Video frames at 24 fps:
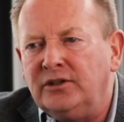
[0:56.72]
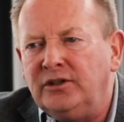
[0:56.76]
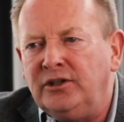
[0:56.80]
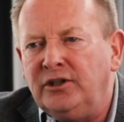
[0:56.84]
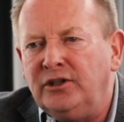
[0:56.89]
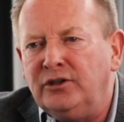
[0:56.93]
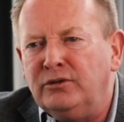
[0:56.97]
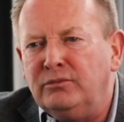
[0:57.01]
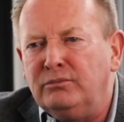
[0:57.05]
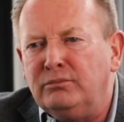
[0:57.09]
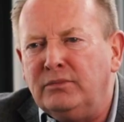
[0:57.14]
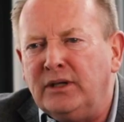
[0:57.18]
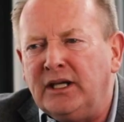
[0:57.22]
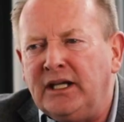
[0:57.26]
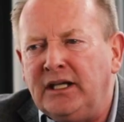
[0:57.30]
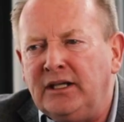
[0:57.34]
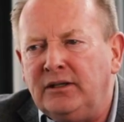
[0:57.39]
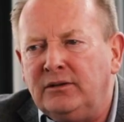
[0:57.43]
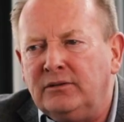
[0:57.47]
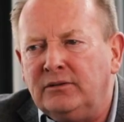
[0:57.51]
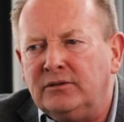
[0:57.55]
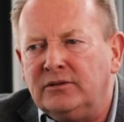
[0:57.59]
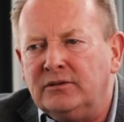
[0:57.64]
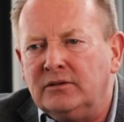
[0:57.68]
You
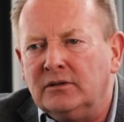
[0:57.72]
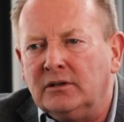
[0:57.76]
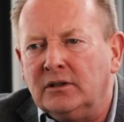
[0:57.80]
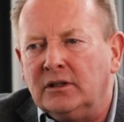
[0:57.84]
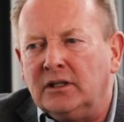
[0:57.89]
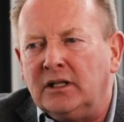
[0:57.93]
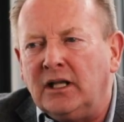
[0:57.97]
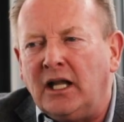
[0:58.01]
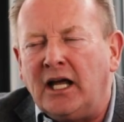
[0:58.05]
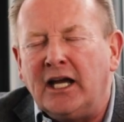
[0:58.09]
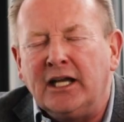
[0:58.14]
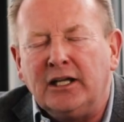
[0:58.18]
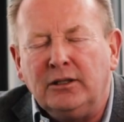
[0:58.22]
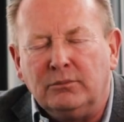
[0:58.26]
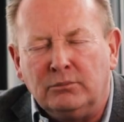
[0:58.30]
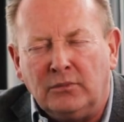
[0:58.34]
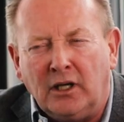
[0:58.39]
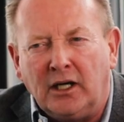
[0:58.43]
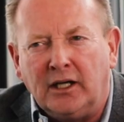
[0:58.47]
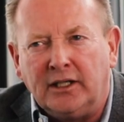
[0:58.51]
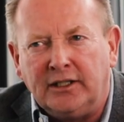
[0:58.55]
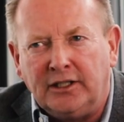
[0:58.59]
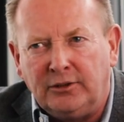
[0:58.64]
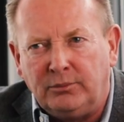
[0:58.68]
meet
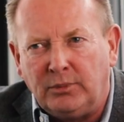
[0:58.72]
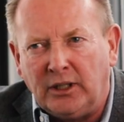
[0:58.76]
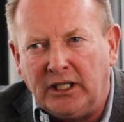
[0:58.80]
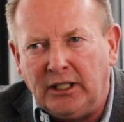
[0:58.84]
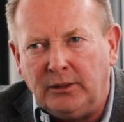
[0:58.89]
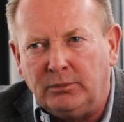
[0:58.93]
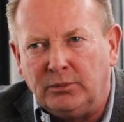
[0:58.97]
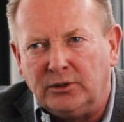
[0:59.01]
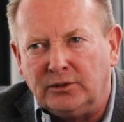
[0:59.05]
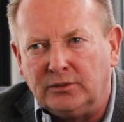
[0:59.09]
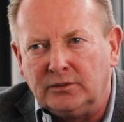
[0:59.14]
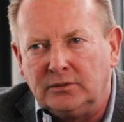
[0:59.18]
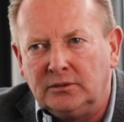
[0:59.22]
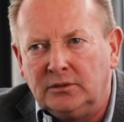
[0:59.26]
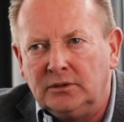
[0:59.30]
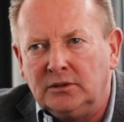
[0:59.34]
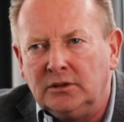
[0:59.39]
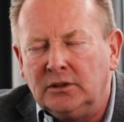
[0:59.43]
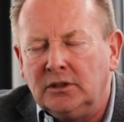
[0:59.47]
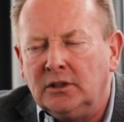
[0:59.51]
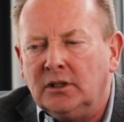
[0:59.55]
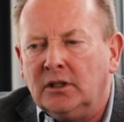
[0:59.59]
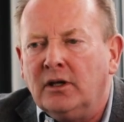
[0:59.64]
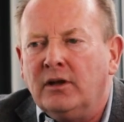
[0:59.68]
like-minded people
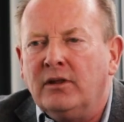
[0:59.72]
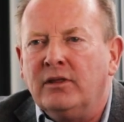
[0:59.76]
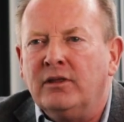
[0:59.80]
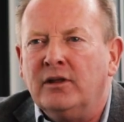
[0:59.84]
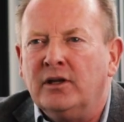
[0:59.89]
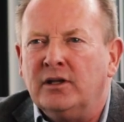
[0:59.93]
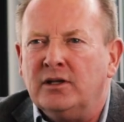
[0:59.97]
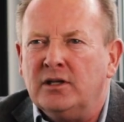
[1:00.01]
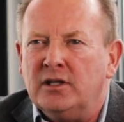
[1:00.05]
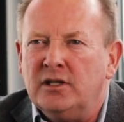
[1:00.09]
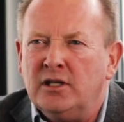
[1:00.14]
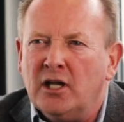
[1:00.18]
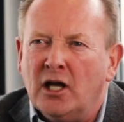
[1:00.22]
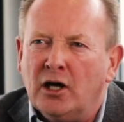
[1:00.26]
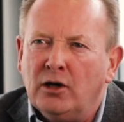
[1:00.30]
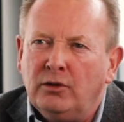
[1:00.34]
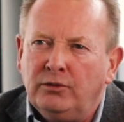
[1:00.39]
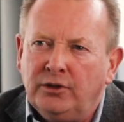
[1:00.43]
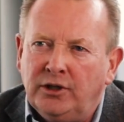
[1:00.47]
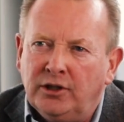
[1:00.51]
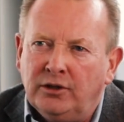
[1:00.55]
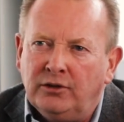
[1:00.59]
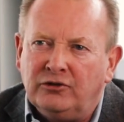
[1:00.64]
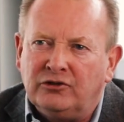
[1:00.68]
that
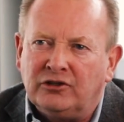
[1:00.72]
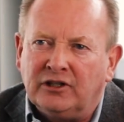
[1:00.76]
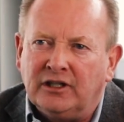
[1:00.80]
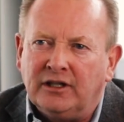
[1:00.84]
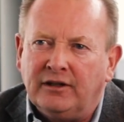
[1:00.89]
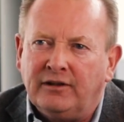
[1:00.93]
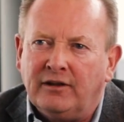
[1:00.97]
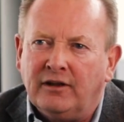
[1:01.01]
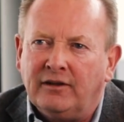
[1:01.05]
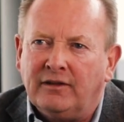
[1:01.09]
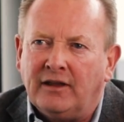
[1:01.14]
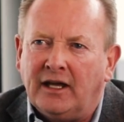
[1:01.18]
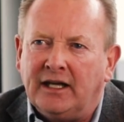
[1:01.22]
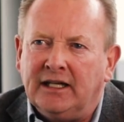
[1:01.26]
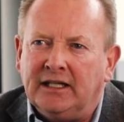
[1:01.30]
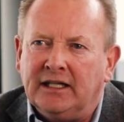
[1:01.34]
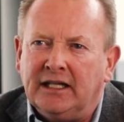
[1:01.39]
know usually that they